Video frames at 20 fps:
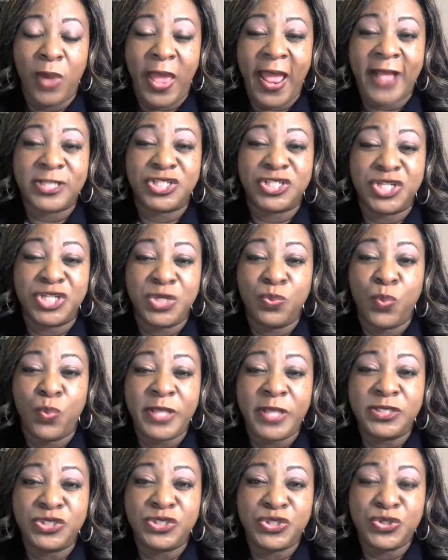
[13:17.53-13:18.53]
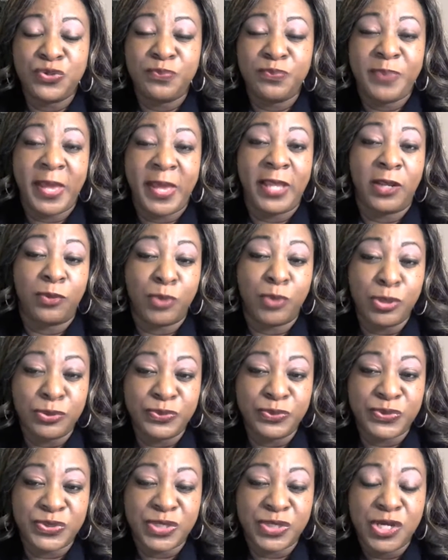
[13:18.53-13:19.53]
actually went to
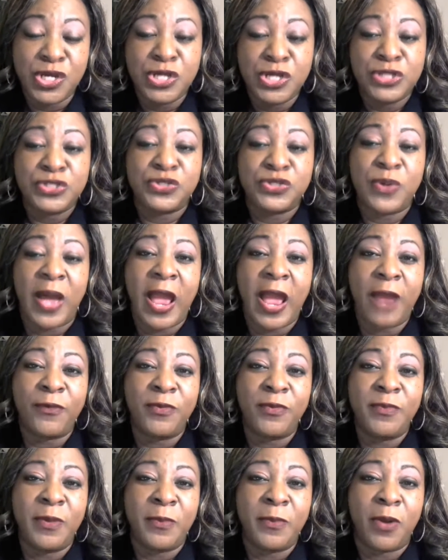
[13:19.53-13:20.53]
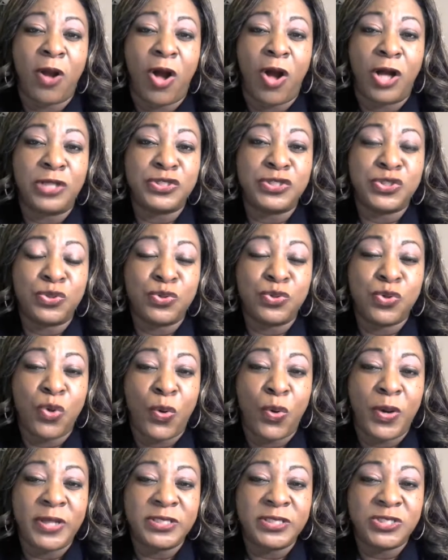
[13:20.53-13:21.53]
Belarus. So I remember also
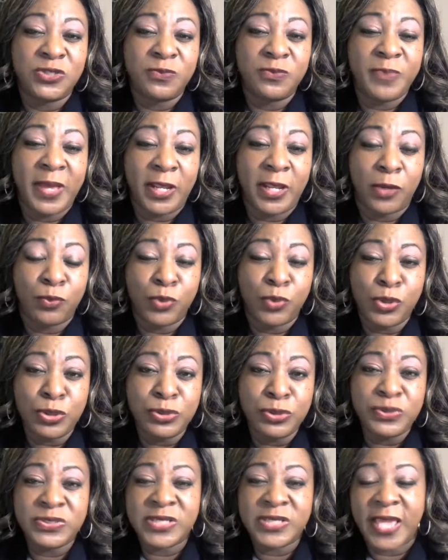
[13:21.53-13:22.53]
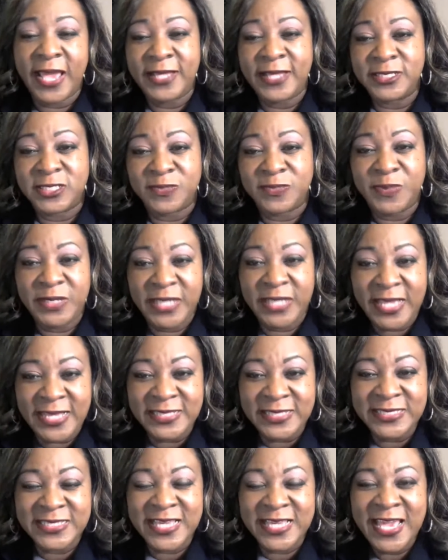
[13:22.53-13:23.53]
going to Belarus and
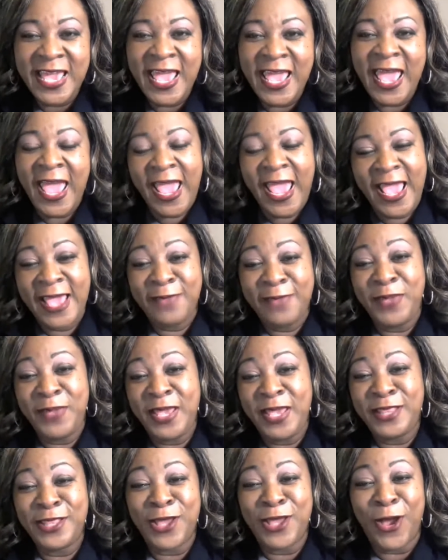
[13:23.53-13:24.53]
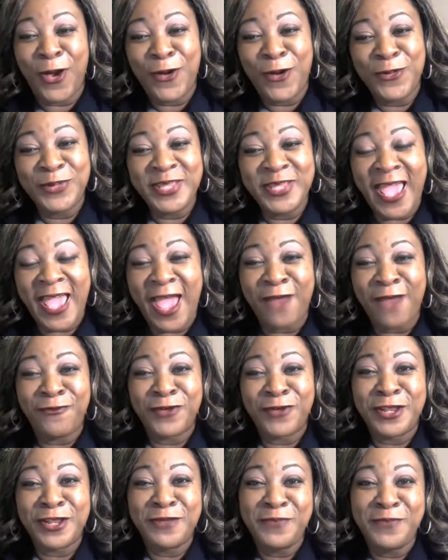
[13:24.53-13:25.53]
Smolensk and being the only
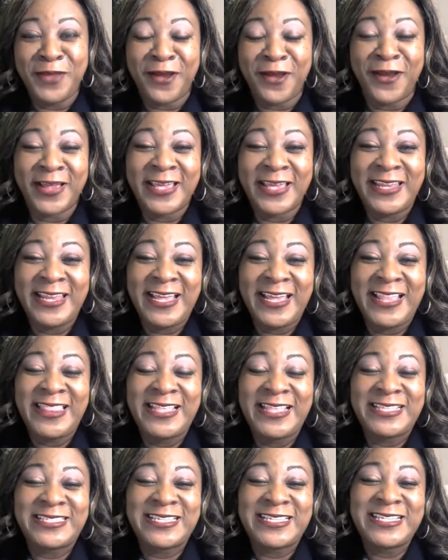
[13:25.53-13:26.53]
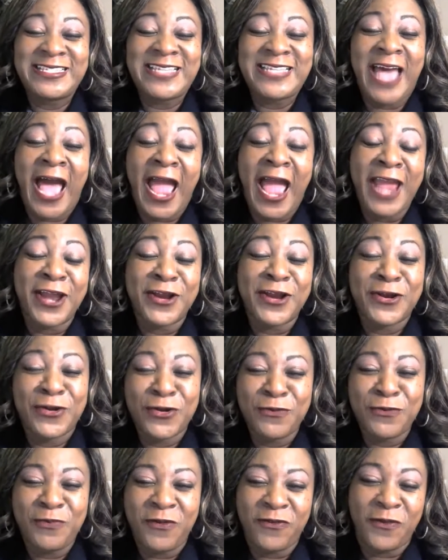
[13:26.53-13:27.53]
African-American in this entire
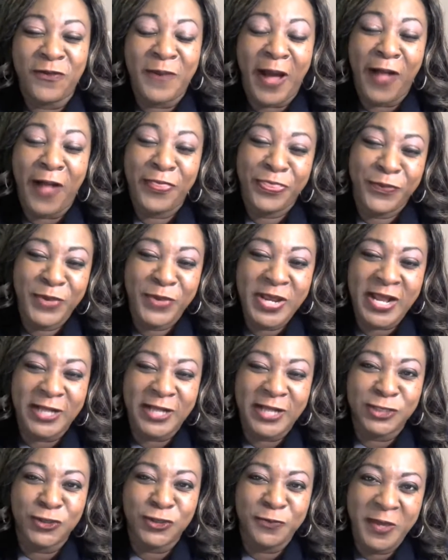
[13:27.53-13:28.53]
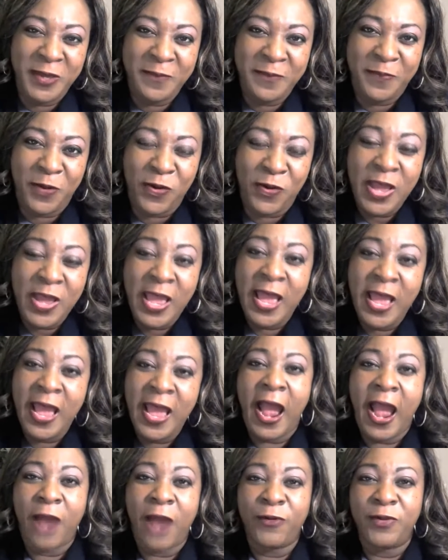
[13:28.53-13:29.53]
group of about 300 people.
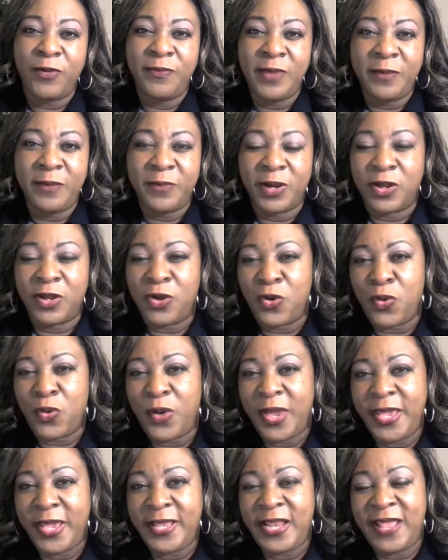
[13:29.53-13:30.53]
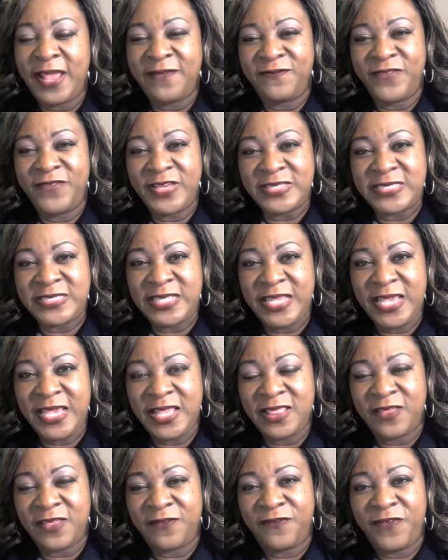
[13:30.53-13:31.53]
I remember going and
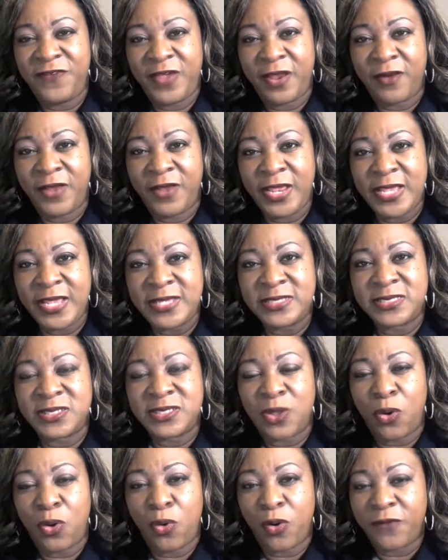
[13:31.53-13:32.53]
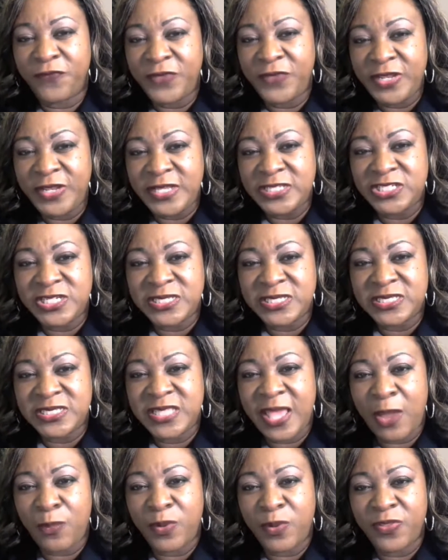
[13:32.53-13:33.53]
visiting the various orphanages
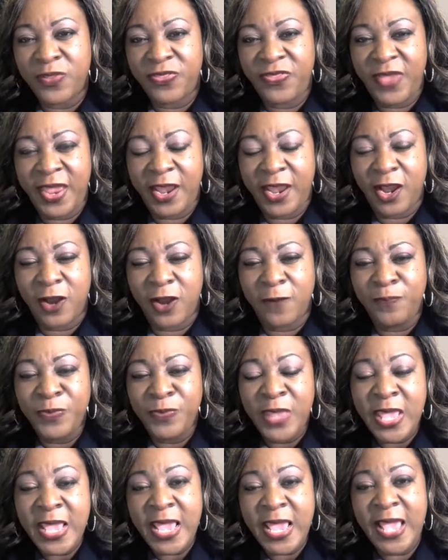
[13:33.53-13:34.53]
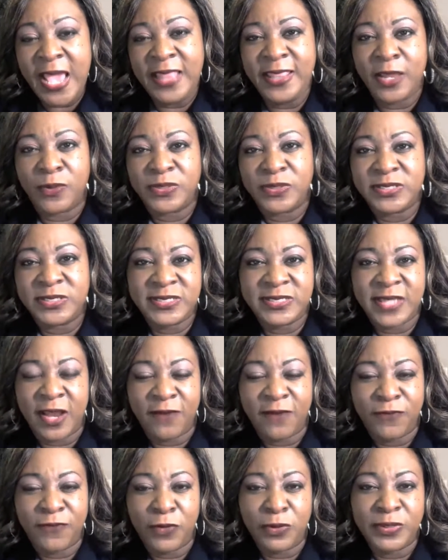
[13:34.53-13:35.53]
that were there. And there were
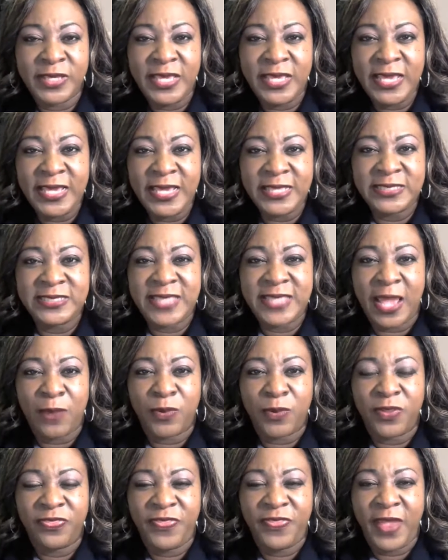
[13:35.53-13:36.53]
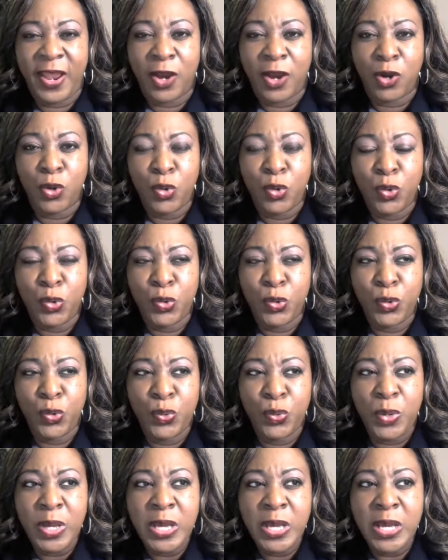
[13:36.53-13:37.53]
several kids that were there
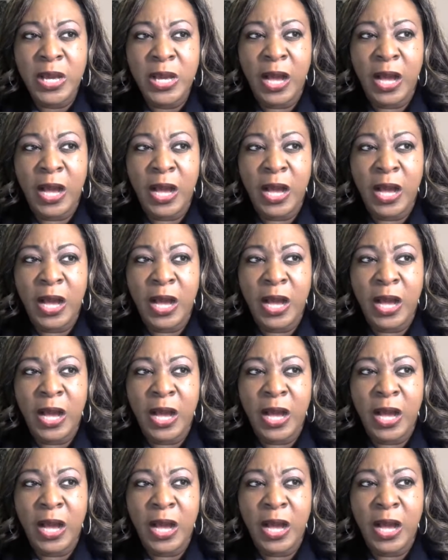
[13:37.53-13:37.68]
who,